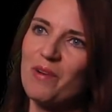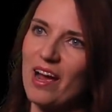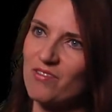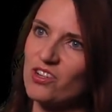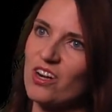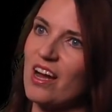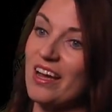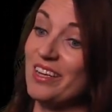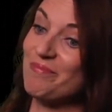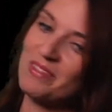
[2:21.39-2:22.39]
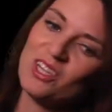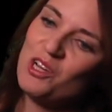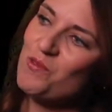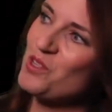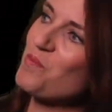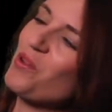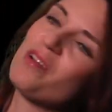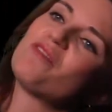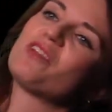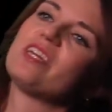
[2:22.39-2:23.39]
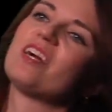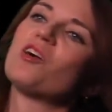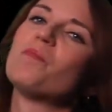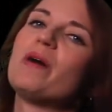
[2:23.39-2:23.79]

after I was deployed for the year.